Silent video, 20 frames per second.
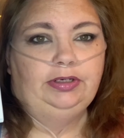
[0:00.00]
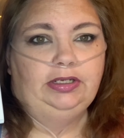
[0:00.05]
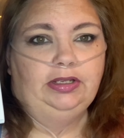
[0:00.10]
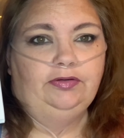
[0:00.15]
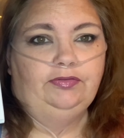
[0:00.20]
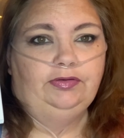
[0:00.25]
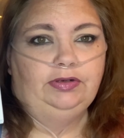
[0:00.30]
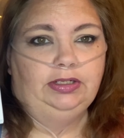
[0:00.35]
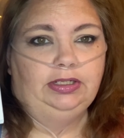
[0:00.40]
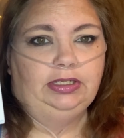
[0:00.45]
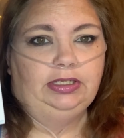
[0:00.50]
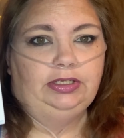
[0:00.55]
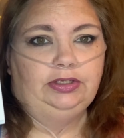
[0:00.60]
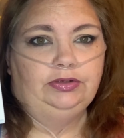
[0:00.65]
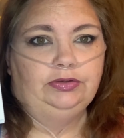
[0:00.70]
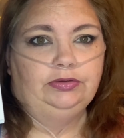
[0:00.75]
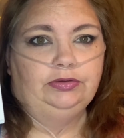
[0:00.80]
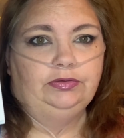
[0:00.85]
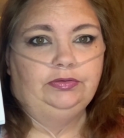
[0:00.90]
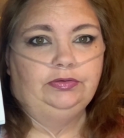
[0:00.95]
definitely
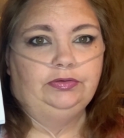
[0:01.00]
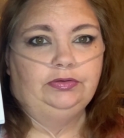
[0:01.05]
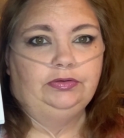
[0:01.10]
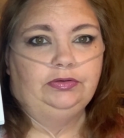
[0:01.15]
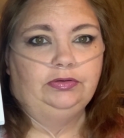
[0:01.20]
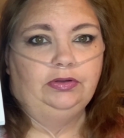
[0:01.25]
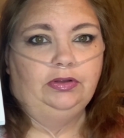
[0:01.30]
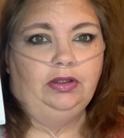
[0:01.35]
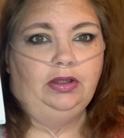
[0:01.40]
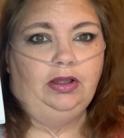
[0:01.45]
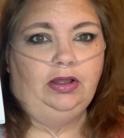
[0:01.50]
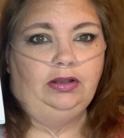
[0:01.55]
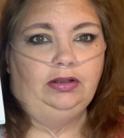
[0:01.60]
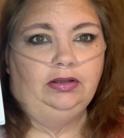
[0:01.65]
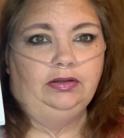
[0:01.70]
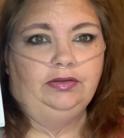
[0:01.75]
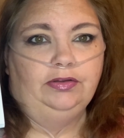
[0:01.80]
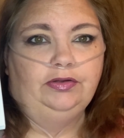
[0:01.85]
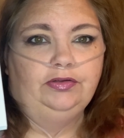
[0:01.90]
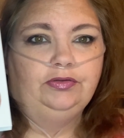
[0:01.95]
use all
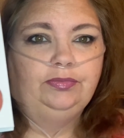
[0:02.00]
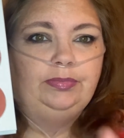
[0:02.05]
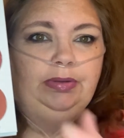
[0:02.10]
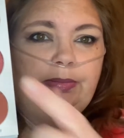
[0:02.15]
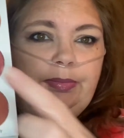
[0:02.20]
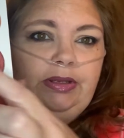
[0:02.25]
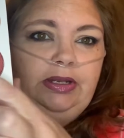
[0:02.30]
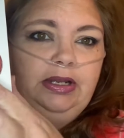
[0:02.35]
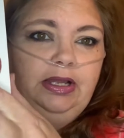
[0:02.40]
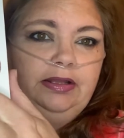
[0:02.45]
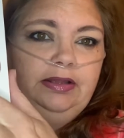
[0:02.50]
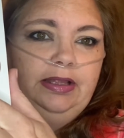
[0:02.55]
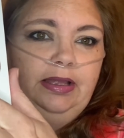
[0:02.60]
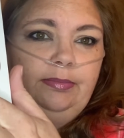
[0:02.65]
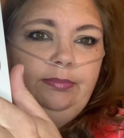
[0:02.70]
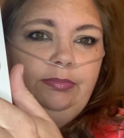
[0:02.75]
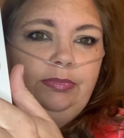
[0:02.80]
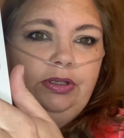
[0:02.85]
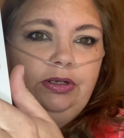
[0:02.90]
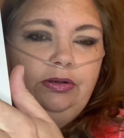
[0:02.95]
of those. Maybe not that
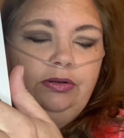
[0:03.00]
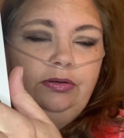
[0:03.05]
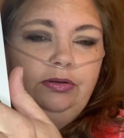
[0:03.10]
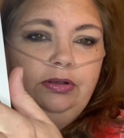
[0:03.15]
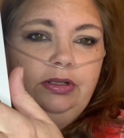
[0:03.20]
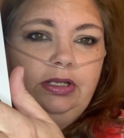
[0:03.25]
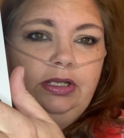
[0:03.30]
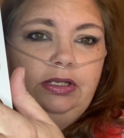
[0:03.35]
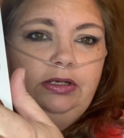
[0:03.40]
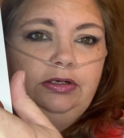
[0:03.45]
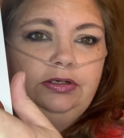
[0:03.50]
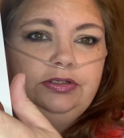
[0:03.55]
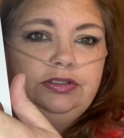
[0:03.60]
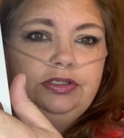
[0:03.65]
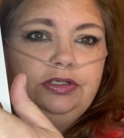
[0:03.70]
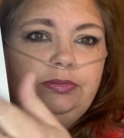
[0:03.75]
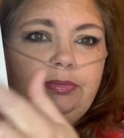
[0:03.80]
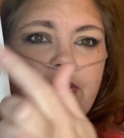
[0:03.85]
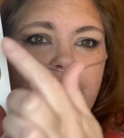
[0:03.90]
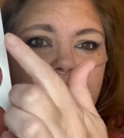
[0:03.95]
middle color
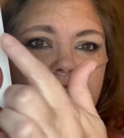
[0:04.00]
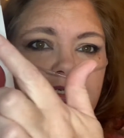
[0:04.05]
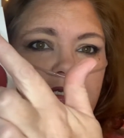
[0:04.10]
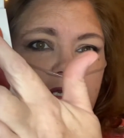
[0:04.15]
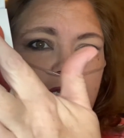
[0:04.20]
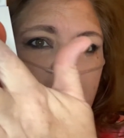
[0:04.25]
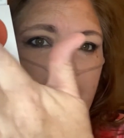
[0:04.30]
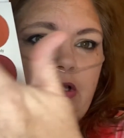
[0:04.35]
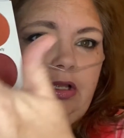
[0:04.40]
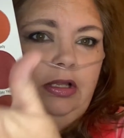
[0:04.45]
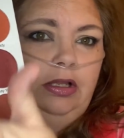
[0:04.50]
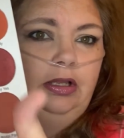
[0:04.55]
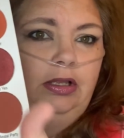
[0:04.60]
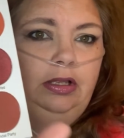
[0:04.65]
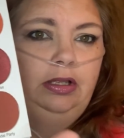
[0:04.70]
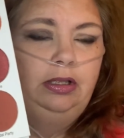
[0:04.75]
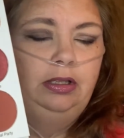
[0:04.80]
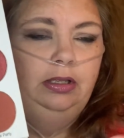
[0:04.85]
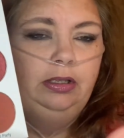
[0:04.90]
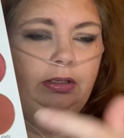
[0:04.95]
so much,
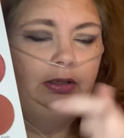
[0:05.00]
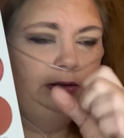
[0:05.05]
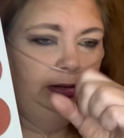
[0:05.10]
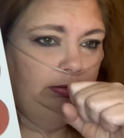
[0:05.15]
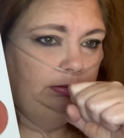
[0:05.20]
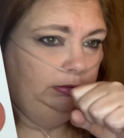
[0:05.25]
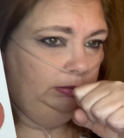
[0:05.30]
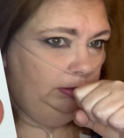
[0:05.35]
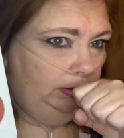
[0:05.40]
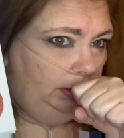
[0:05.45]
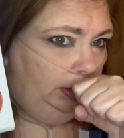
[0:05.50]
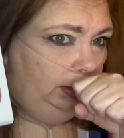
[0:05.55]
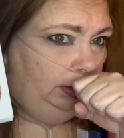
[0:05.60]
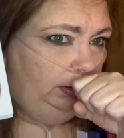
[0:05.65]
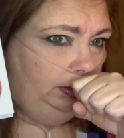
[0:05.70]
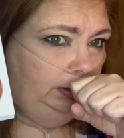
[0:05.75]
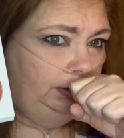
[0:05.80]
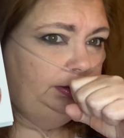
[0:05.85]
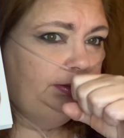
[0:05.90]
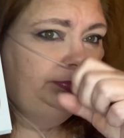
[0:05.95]

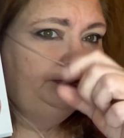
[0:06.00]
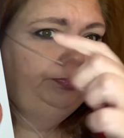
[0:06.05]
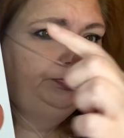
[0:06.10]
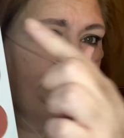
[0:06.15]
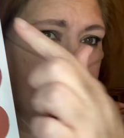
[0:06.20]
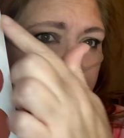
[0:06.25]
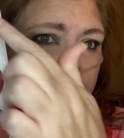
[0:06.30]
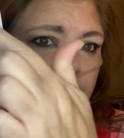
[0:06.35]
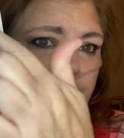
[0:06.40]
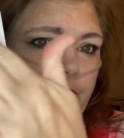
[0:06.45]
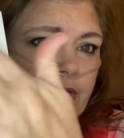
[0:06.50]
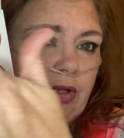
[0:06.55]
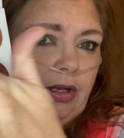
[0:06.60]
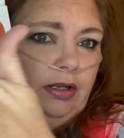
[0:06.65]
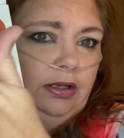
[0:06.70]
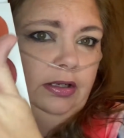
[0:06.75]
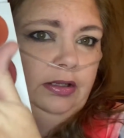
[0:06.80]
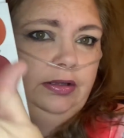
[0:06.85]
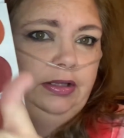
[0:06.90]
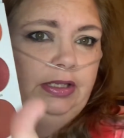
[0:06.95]
but
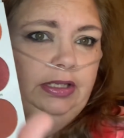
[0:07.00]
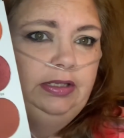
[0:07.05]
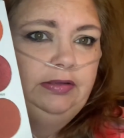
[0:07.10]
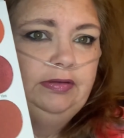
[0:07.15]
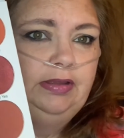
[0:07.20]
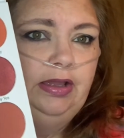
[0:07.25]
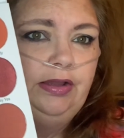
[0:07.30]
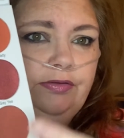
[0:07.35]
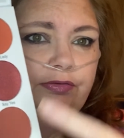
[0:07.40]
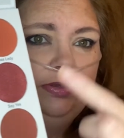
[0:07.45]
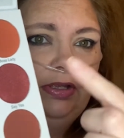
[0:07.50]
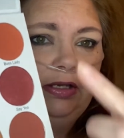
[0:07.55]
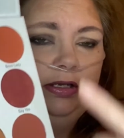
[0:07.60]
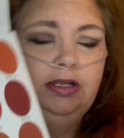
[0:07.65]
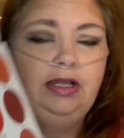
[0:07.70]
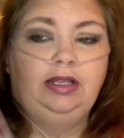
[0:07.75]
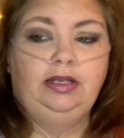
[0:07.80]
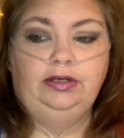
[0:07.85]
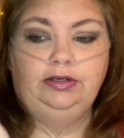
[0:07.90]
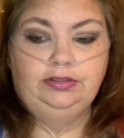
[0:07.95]
all of these outside
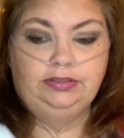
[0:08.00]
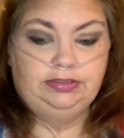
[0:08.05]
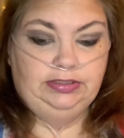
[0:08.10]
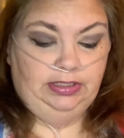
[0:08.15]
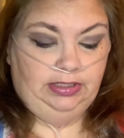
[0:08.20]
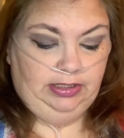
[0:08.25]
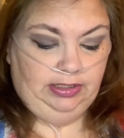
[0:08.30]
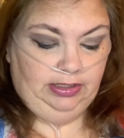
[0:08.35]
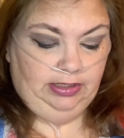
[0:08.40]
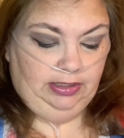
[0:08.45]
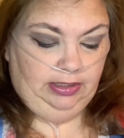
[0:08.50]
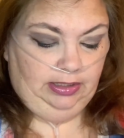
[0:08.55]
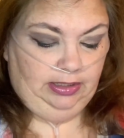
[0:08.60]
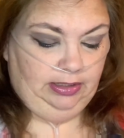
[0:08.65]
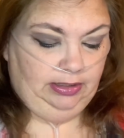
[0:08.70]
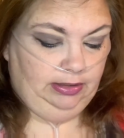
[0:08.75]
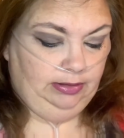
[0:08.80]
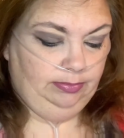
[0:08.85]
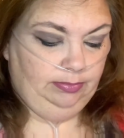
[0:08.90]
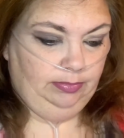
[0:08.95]
colors
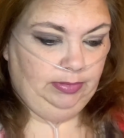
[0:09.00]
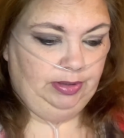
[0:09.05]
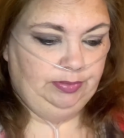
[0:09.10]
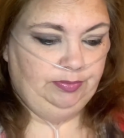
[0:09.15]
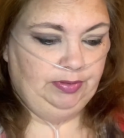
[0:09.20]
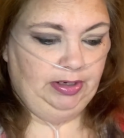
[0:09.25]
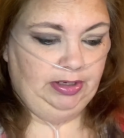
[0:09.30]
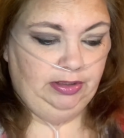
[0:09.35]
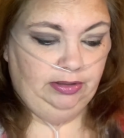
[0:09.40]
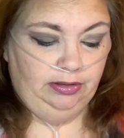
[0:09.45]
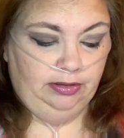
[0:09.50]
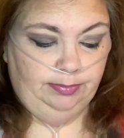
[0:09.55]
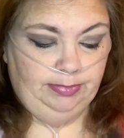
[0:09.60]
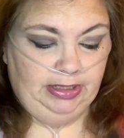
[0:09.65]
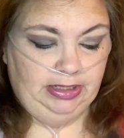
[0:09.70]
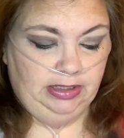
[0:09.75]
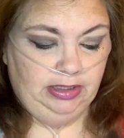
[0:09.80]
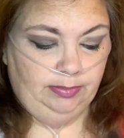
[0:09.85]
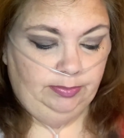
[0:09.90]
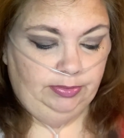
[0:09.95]
in my regular
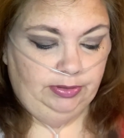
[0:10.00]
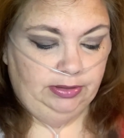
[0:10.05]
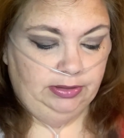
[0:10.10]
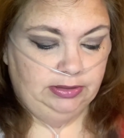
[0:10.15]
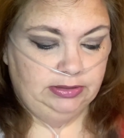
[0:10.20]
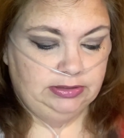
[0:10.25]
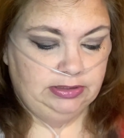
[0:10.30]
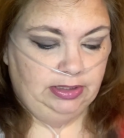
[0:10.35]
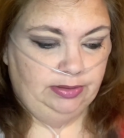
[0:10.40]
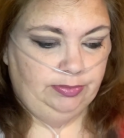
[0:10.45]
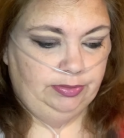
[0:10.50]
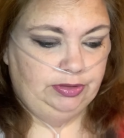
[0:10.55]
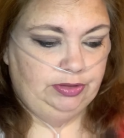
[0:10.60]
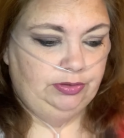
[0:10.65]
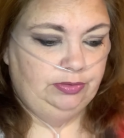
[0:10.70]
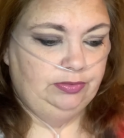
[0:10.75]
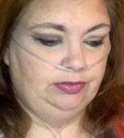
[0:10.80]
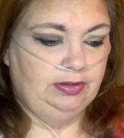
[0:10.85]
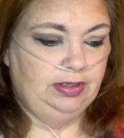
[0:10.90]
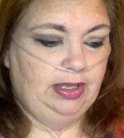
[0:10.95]
makeup looks, I would
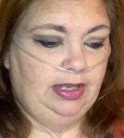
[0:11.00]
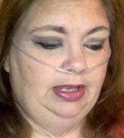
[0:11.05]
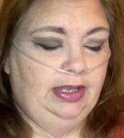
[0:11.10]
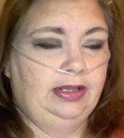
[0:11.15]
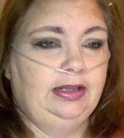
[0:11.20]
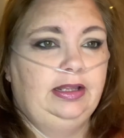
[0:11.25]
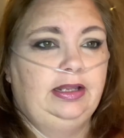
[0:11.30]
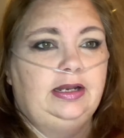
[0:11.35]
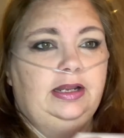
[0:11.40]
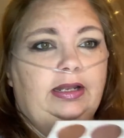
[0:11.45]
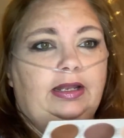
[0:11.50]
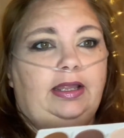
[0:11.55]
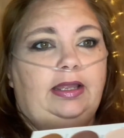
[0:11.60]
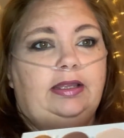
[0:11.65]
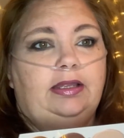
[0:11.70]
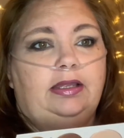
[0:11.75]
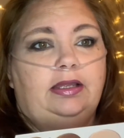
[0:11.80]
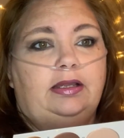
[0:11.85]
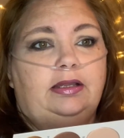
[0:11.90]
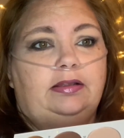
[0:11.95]
use that. And then I
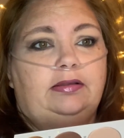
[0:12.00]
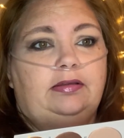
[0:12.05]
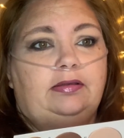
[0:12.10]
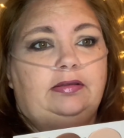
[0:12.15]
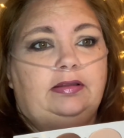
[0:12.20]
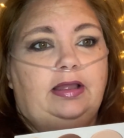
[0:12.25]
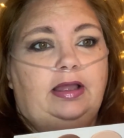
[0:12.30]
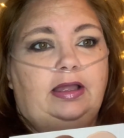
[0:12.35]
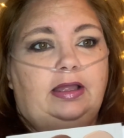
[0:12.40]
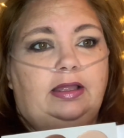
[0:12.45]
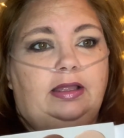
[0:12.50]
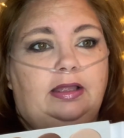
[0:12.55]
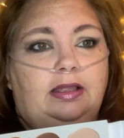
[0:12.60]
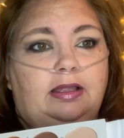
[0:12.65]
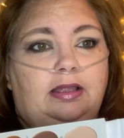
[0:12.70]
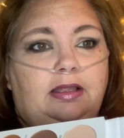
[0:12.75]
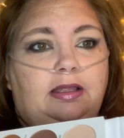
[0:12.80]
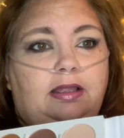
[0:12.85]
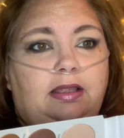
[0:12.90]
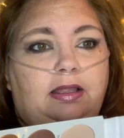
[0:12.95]
like it because it's got
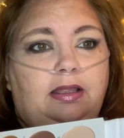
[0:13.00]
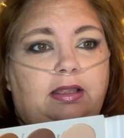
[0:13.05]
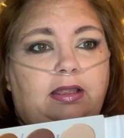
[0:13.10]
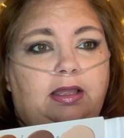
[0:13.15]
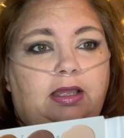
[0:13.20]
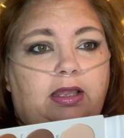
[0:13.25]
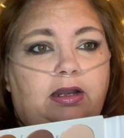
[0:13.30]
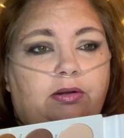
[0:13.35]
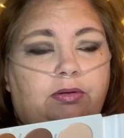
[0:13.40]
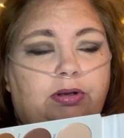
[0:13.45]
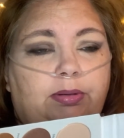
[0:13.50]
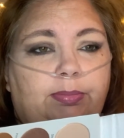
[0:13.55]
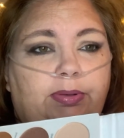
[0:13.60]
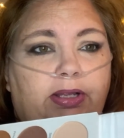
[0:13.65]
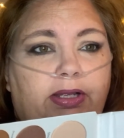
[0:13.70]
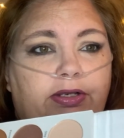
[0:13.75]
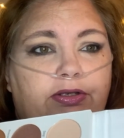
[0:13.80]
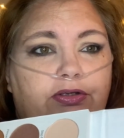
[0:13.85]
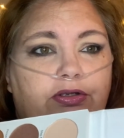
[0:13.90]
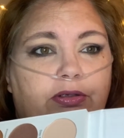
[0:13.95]
a, I don't want to
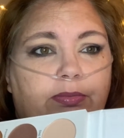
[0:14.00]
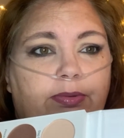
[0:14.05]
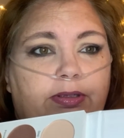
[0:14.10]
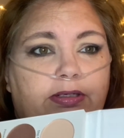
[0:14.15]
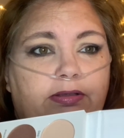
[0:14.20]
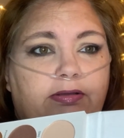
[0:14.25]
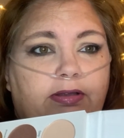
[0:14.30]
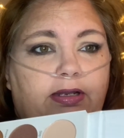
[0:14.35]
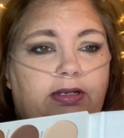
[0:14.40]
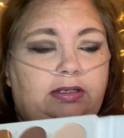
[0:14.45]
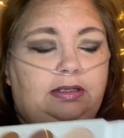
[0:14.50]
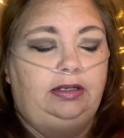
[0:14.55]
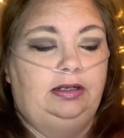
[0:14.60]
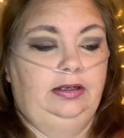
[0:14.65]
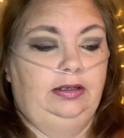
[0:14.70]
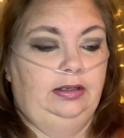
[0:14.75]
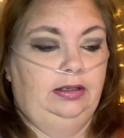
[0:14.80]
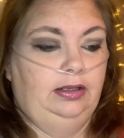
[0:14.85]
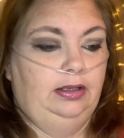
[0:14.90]
blind you, but it's got a little